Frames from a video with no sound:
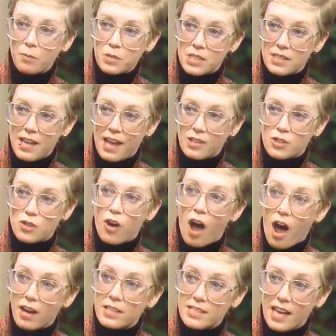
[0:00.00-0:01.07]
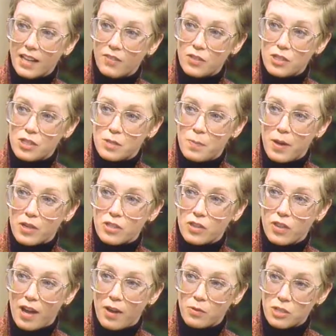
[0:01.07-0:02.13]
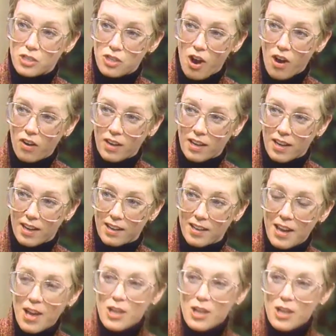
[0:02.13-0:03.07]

was a dancer on a television special that I was starring in.